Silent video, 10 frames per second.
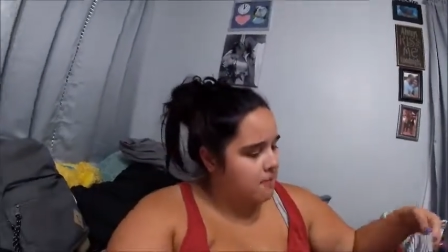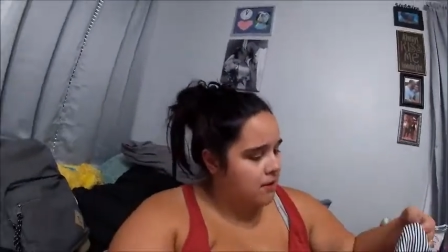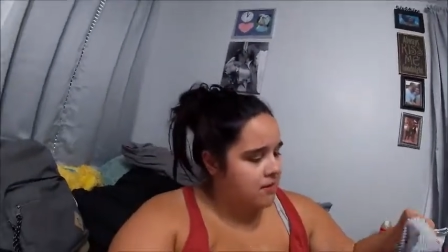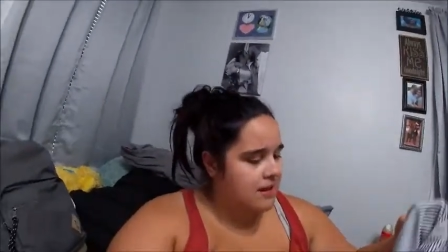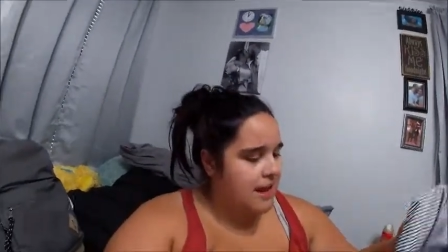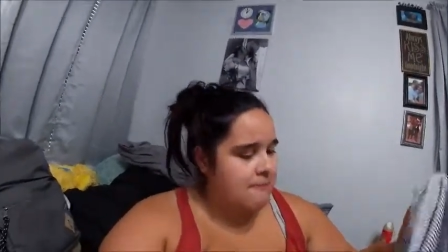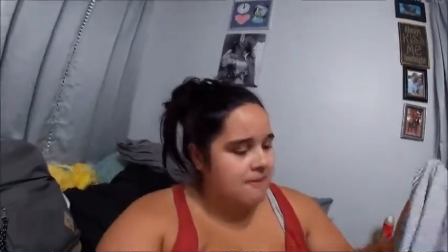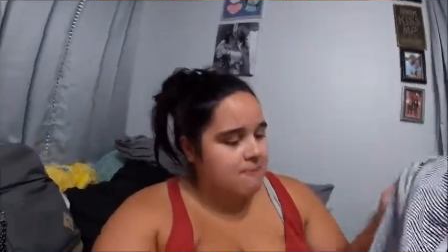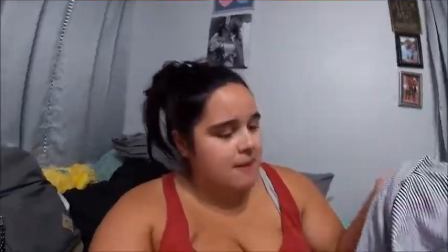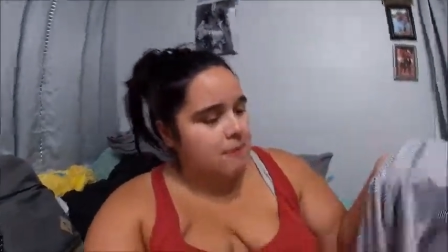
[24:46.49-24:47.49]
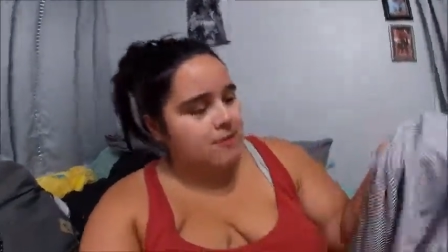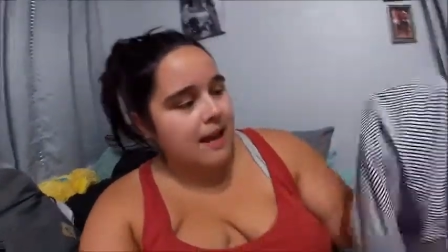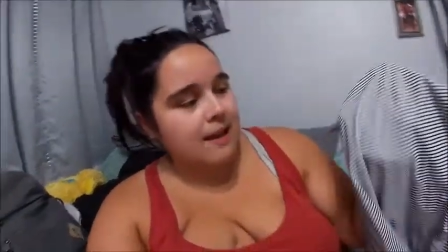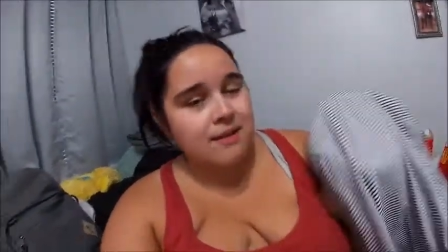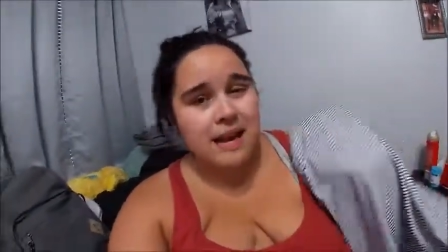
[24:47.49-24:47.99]
Most times people
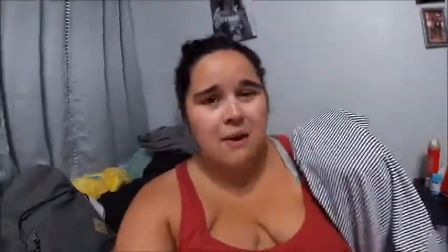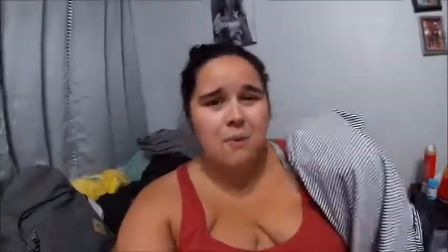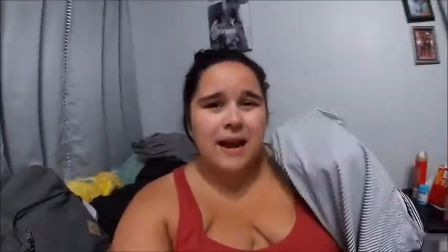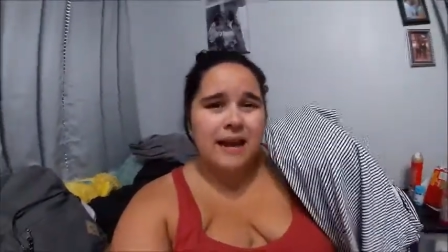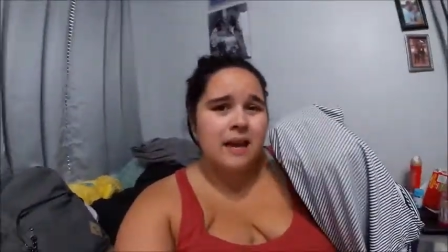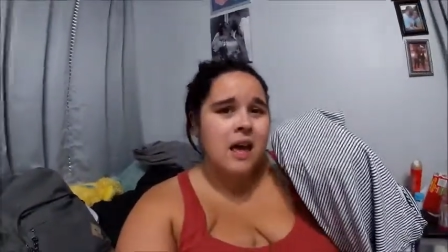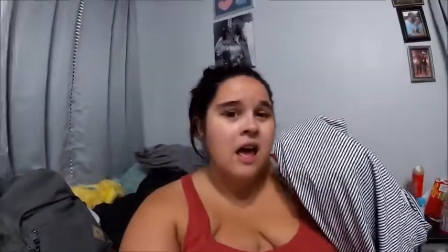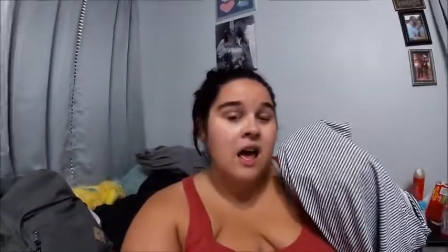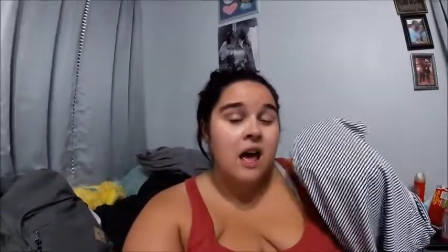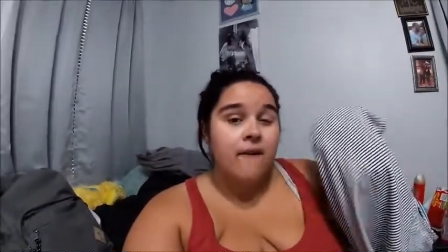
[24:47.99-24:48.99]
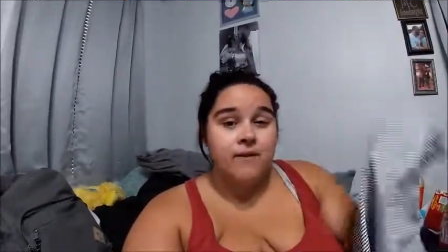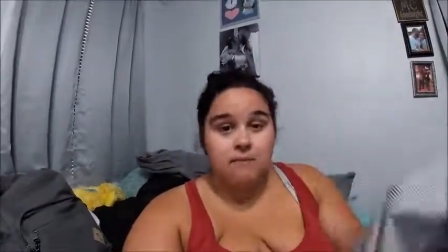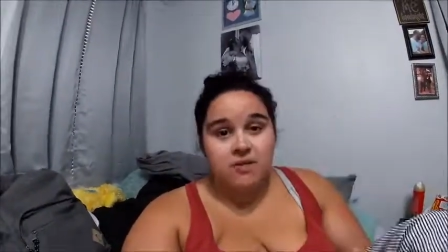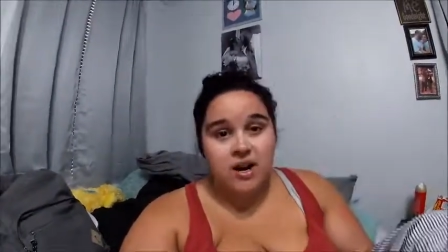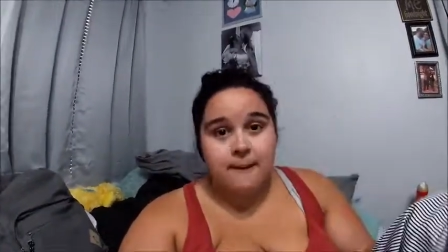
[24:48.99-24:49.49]
say stay away
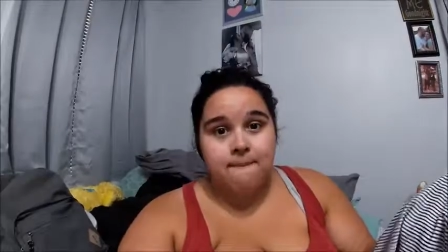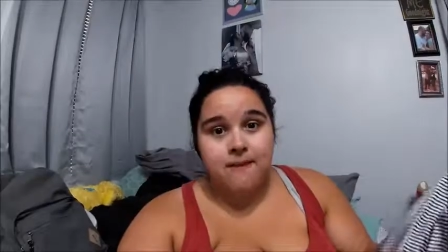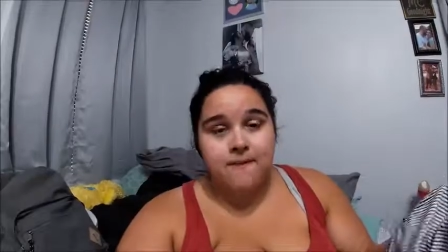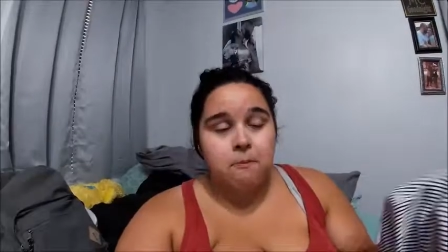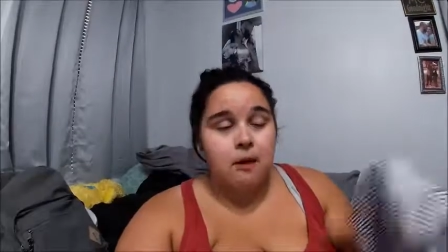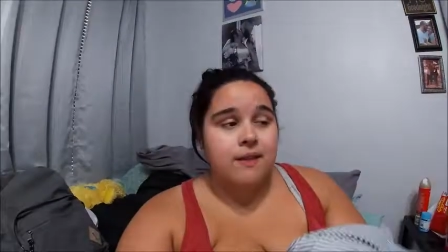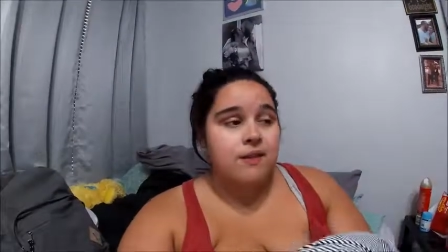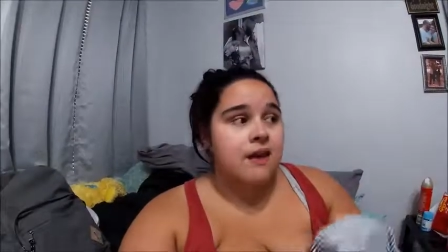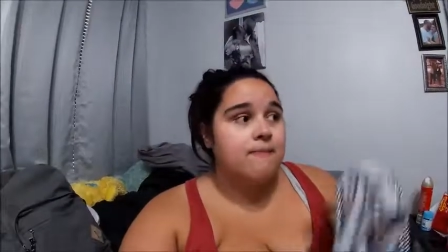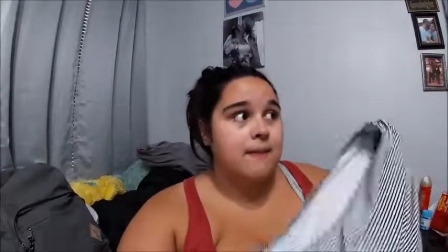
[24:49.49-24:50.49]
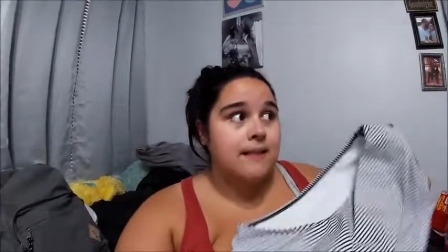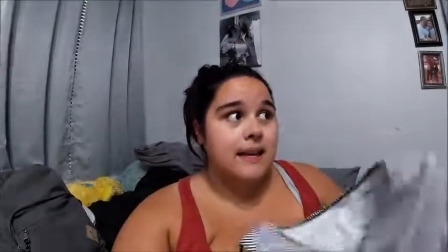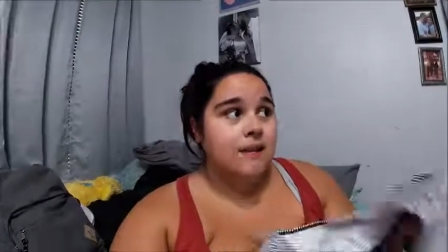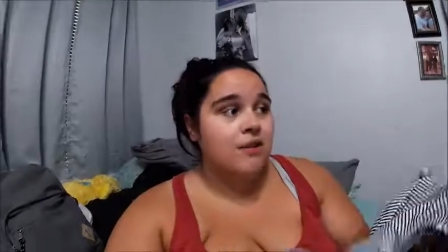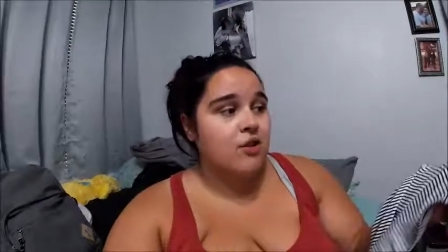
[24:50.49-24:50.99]
from stripes if you're plus size, but
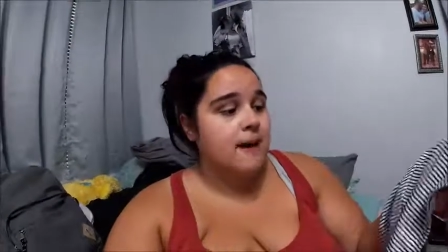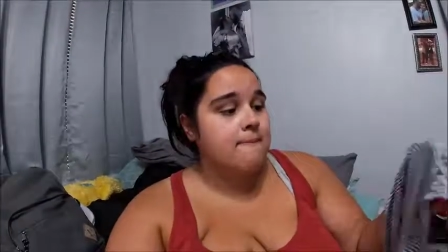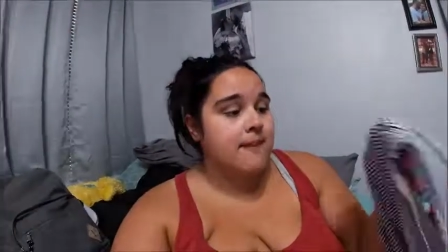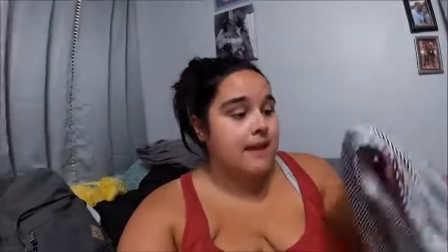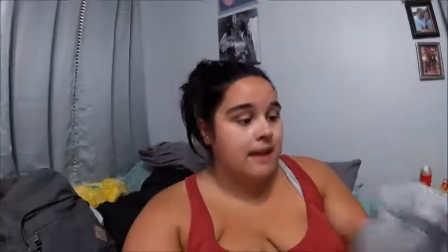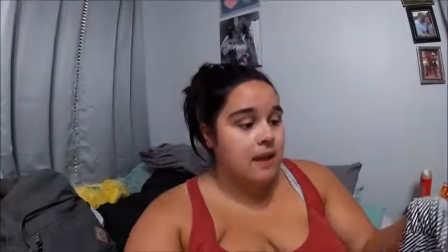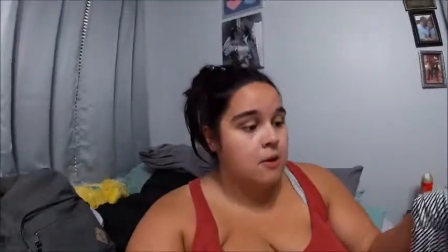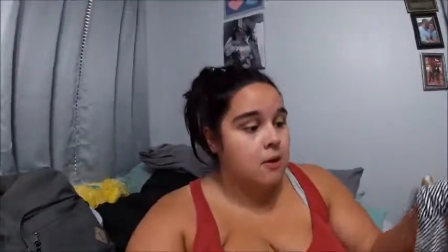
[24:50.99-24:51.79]
these stripes like